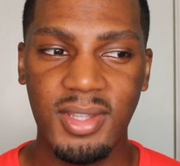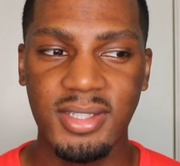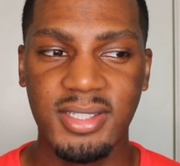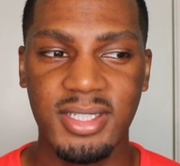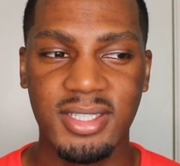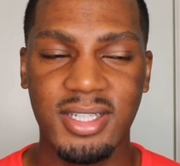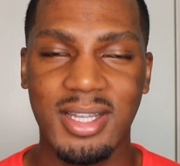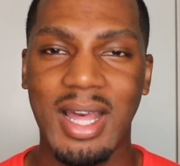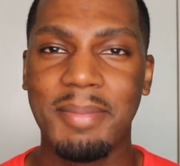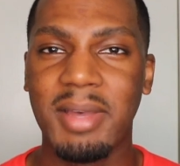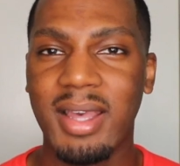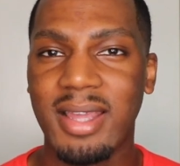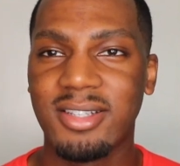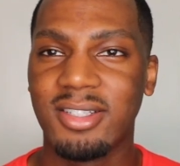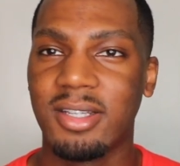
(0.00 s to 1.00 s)
she talked. I'm
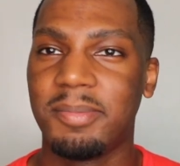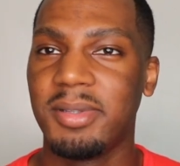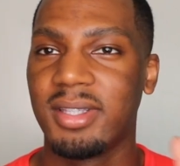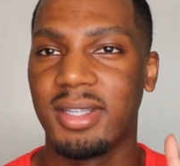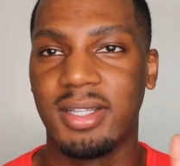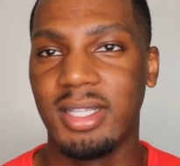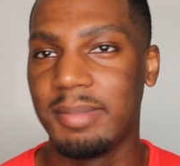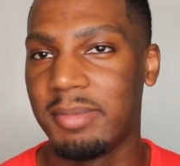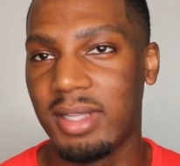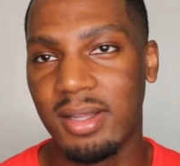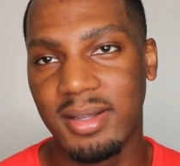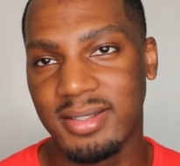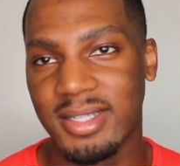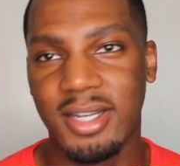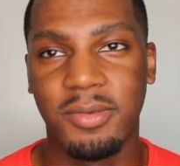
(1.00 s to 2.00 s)
actually gonna put the clip up
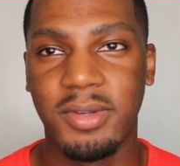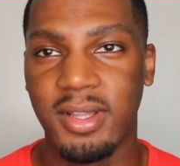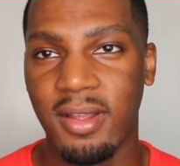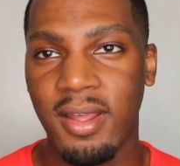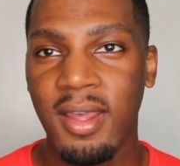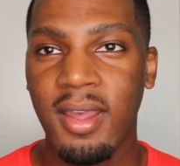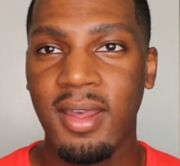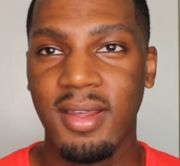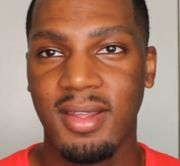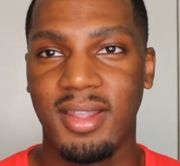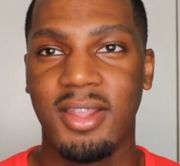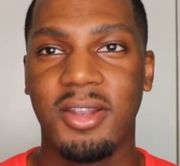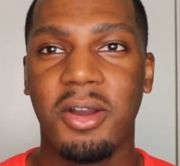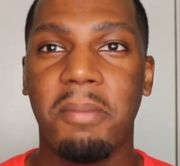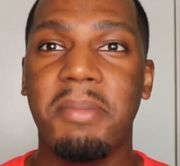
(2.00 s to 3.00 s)
because I don't want to,
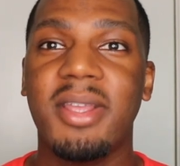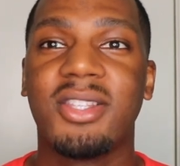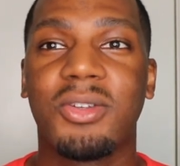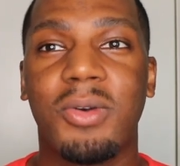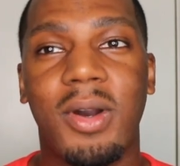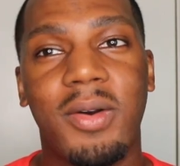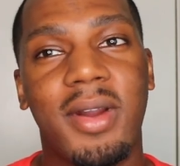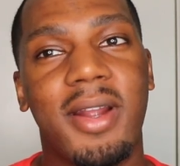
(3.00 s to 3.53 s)
you know, misquote